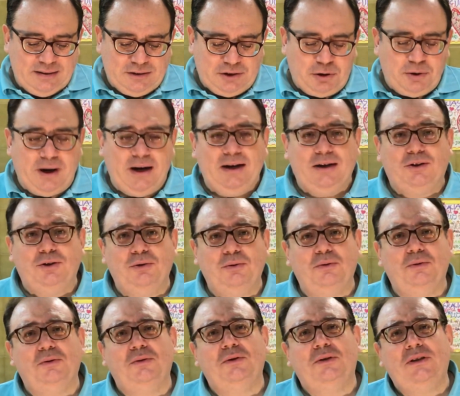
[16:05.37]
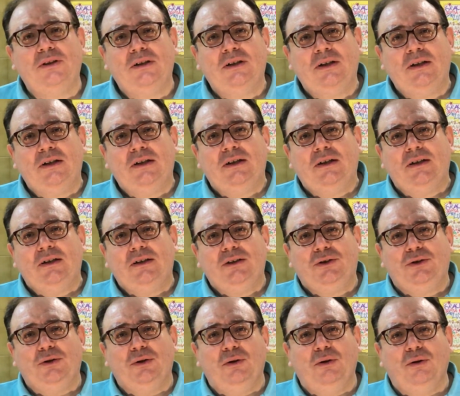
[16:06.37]
try to
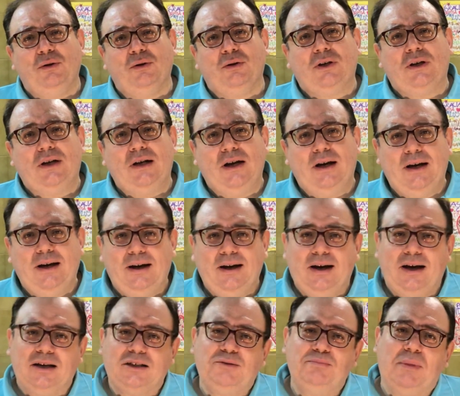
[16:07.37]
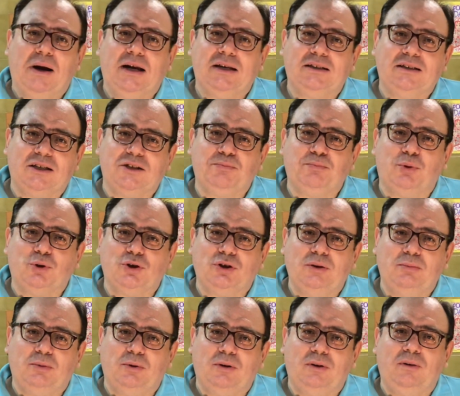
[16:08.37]
look as much as
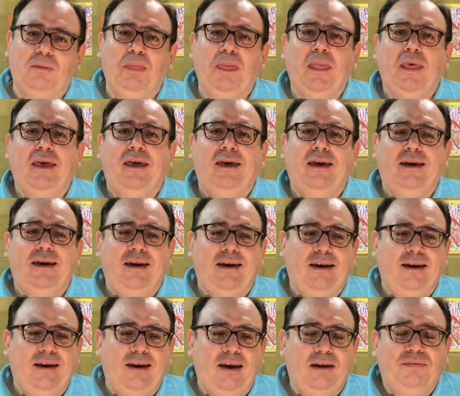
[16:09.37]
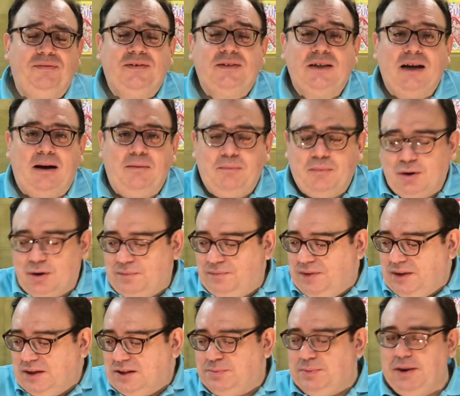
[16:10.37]
possible if some of
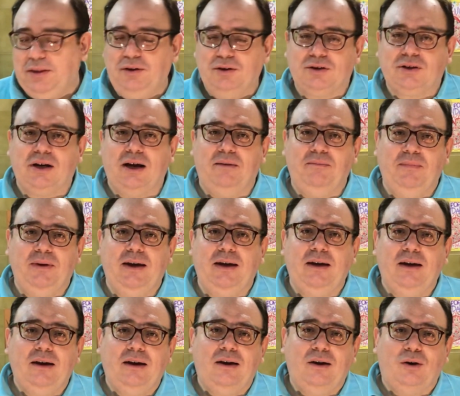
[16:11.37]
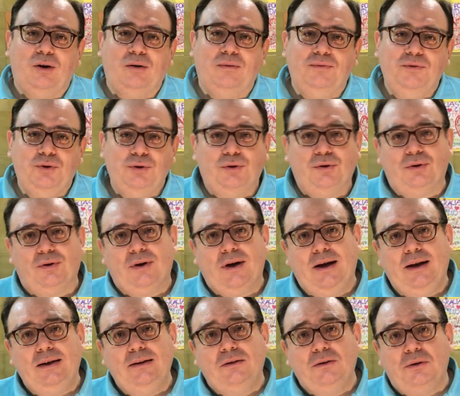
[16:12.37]
these videos can be of your
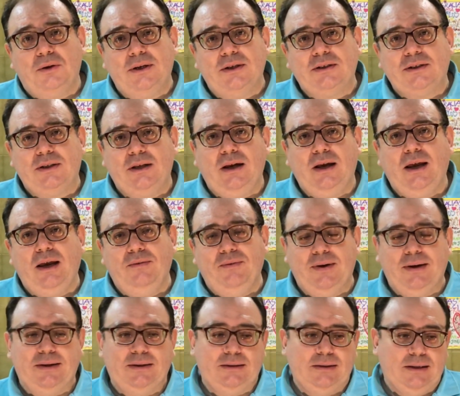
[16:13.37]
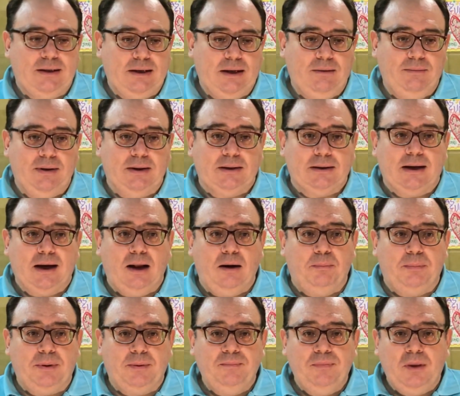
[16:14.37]
interest, even
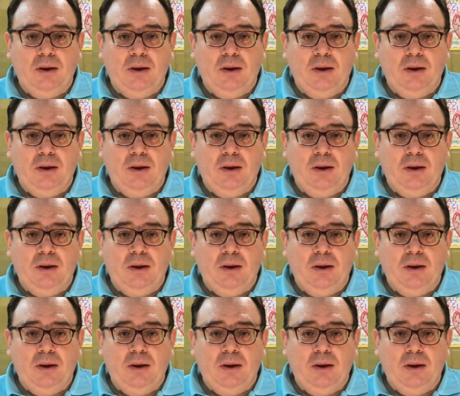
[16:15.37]
help.